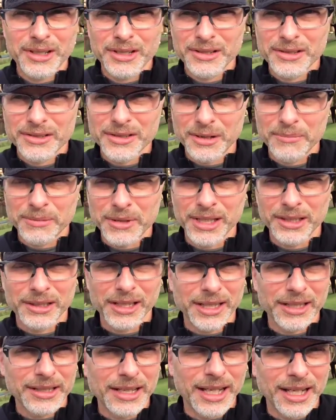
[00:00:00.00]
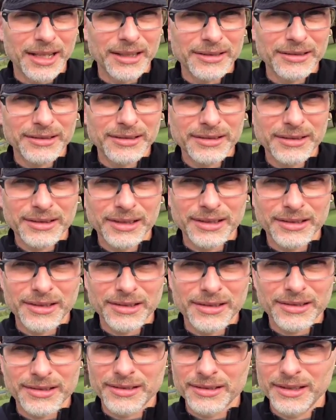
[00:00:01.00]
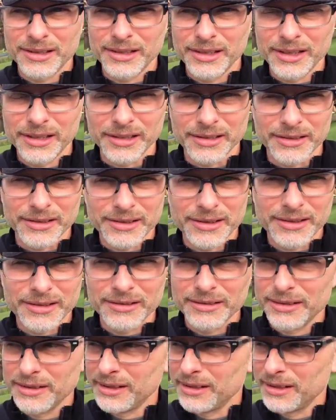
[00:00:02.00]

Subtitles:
something like that. It is.